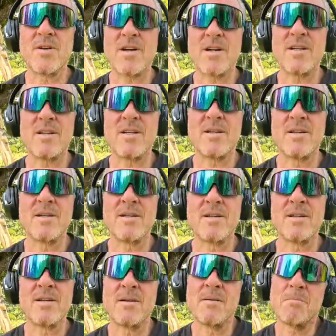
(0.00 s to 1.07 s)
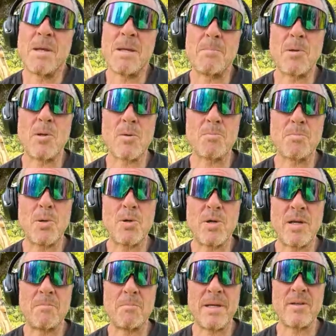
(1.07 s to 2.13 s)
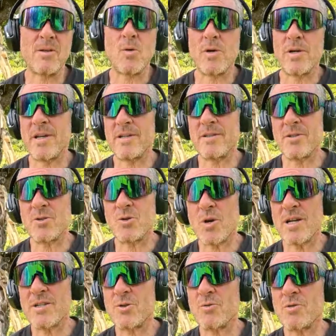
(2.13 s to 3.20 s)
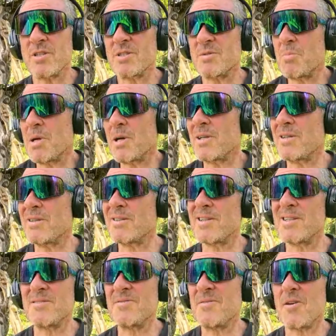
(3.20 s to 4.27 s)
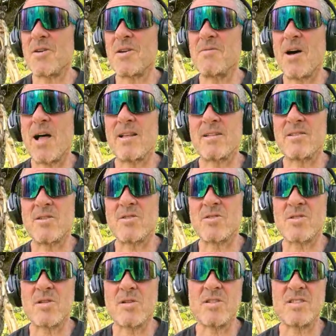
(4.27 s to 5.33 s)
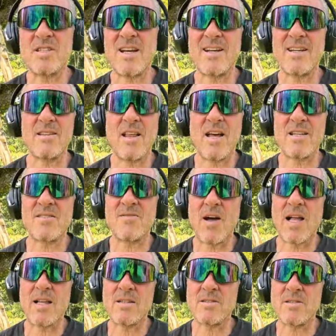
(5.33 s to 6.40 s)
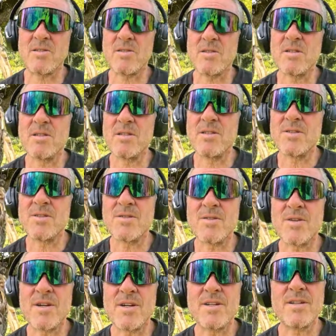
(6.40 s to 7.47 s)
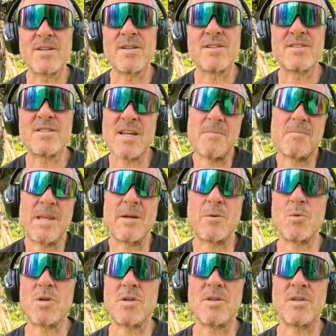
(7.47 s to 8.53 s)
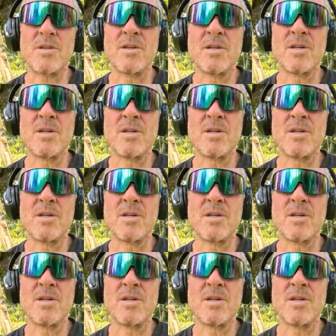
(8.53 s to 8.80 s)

right? People are putting Bitcoin into treasuries, but it's very volatile still. It's getting less volatile, right? Same thing with